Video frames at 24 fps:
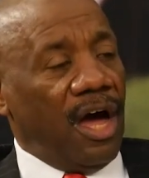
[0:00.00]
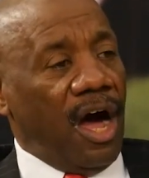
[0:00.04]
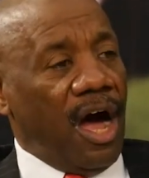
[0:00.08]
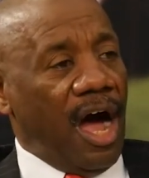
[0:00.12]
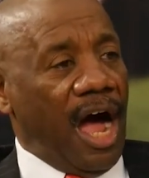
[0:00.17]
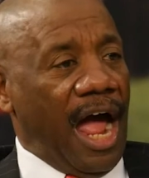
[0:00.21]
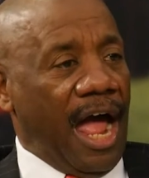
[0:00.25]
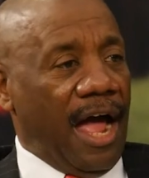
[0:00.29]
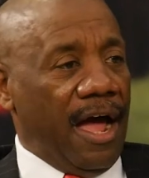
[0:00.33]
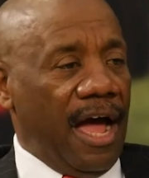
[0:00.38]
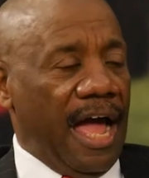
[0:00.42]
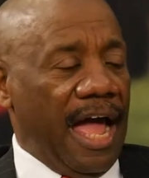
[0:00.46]

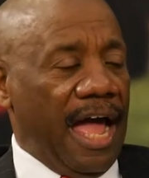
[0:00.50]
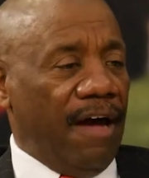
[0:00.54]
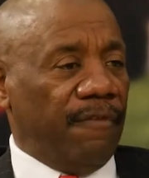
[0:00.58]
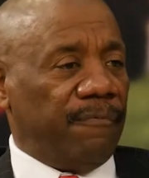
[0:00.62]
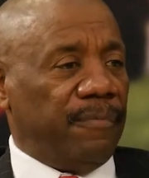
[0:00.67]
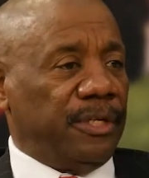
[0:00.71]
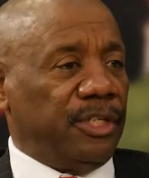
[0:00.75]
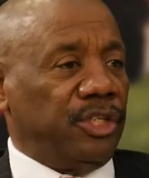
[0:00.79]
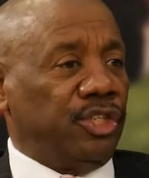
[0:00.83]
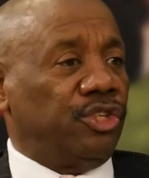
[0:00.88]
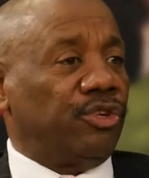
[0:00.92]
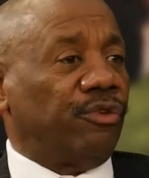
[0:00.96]
have
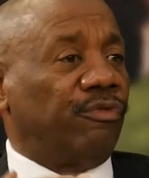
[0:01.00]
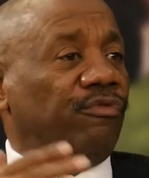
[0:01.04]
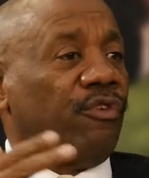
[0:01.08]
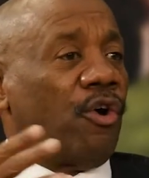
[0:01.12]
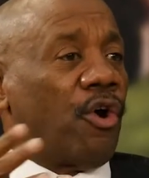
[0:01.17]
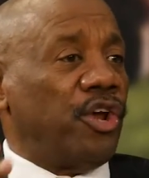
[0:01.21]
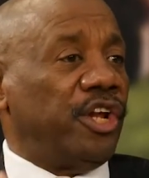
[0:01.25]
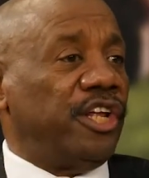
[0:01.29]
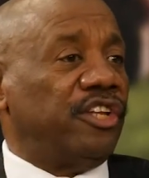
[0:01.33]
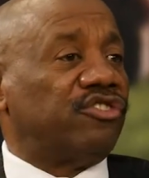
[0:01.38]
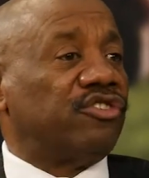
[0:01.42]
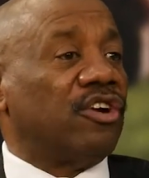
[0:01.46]
been
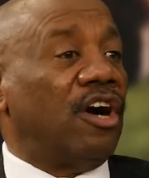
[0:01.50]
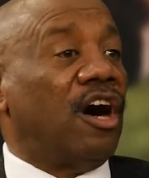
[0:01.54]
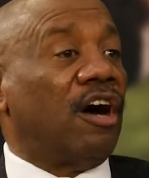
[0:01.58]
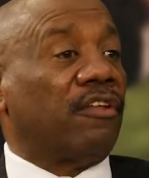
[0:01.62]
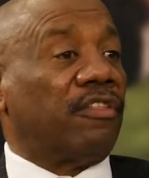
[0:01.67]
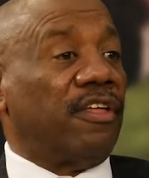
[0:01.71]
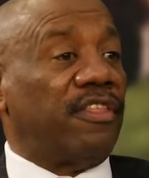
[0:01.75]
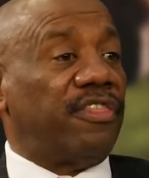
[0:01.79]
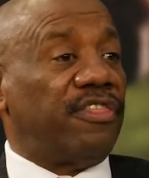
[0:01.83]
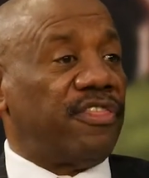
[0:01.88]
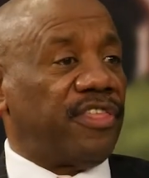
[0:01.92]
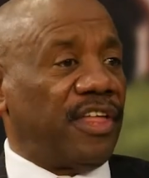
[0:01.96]
diverted to
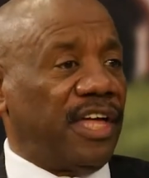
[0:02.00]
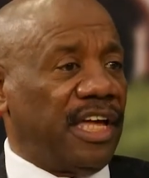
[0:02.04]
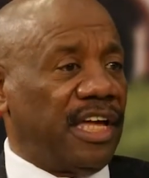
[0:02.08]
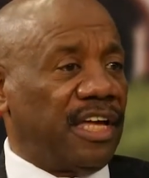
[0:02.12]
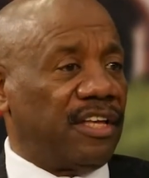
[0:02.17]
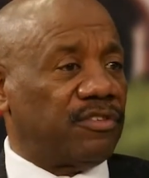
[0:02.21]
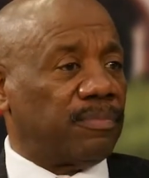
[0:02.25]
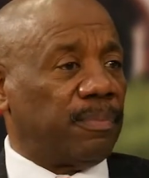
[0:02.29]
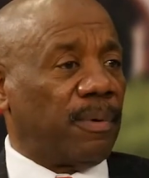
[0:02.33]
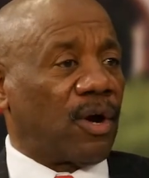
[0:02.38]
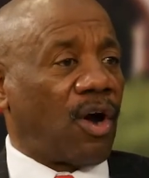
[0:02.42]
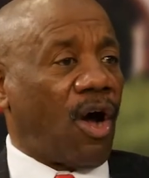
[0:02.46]
other
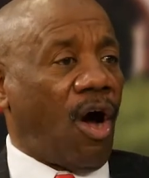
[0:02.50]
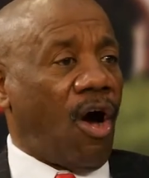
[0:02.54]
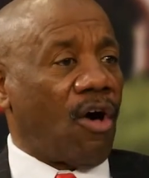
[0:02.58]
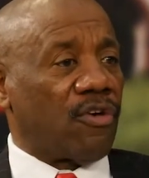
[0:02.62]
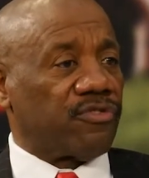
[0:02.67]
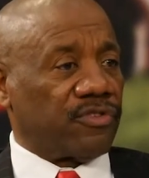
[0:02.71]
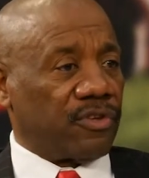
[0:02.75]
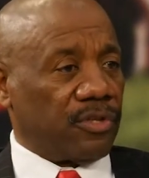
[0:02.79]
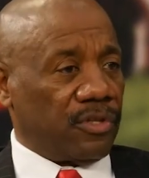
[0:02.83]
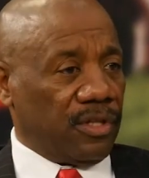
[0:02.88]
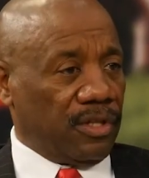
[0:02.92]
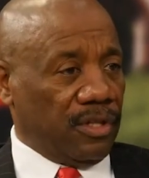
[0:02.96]
things
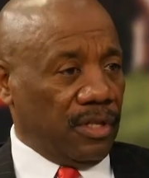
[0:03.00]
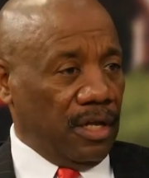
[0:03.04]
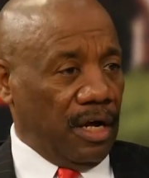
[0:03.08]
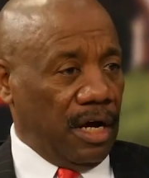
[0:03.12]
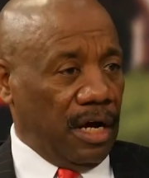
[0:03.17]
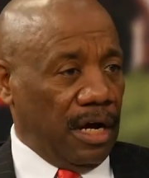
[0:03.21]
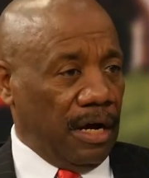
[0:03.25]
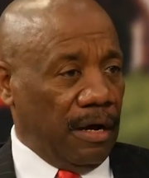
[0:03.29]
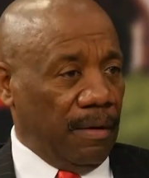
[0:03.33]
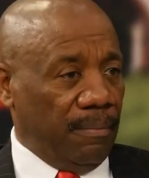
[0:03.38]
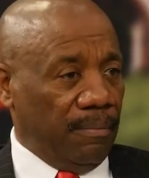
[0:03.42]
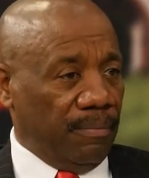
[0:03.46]
because
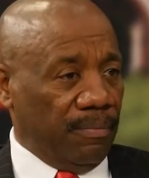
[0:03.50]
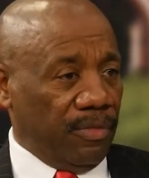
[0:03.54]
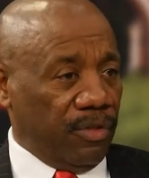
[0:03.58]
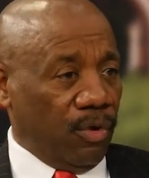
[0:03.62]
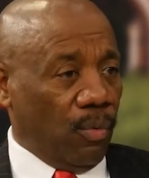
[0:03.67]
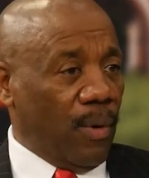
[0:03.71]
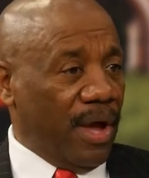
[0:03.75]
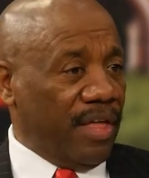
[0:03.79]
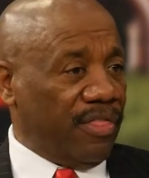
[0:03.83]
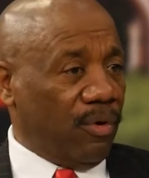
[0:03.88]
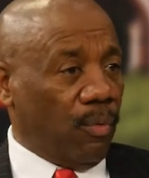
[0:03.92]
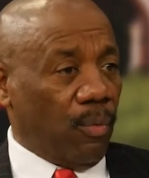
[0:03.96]
of the
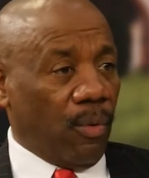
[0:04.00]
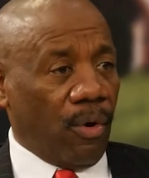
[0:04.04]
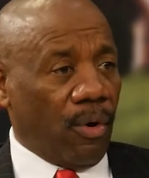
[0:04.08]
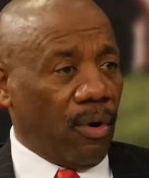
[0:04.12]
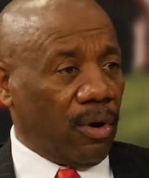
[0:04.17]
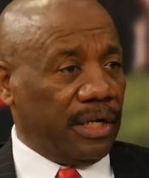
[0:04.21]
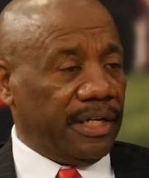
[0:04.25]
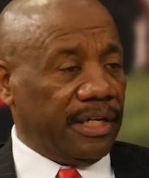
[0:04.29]
way the world